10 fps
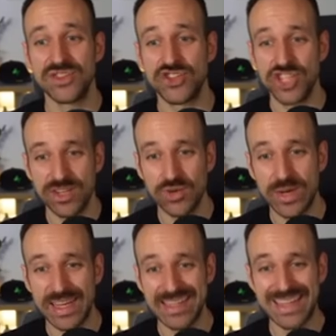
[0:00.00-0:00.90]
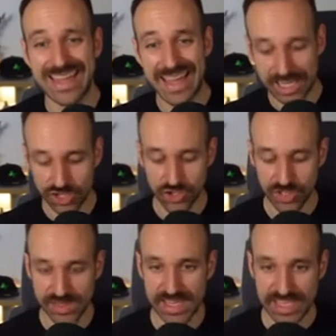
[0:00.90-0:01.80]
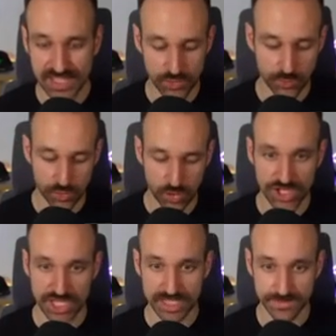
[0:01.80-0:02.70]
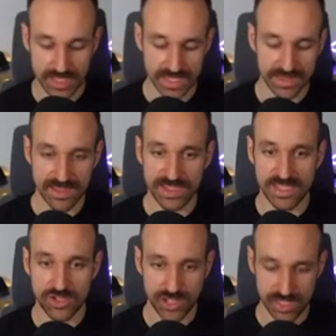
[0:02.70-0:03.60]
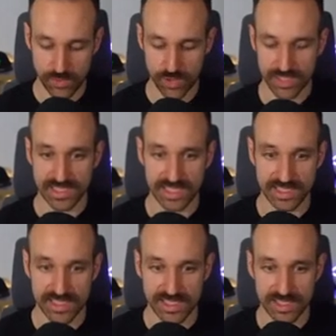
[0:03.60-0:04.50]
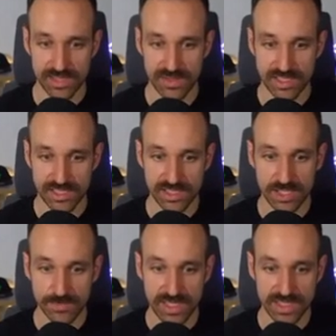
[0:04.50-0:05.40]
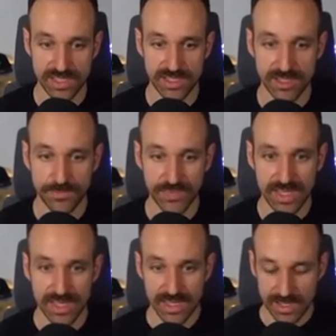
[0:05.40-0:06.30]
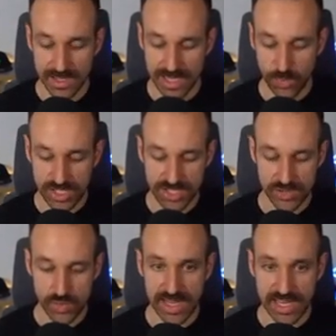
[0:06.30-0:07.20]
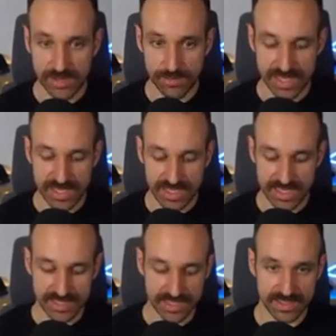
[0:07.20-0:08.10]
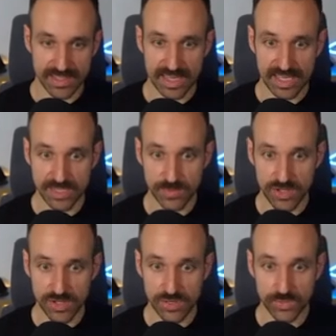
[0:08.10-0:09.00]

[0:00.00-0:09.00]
generate an actual native project. This usually works like this. So let's stop this here, and we do npx expo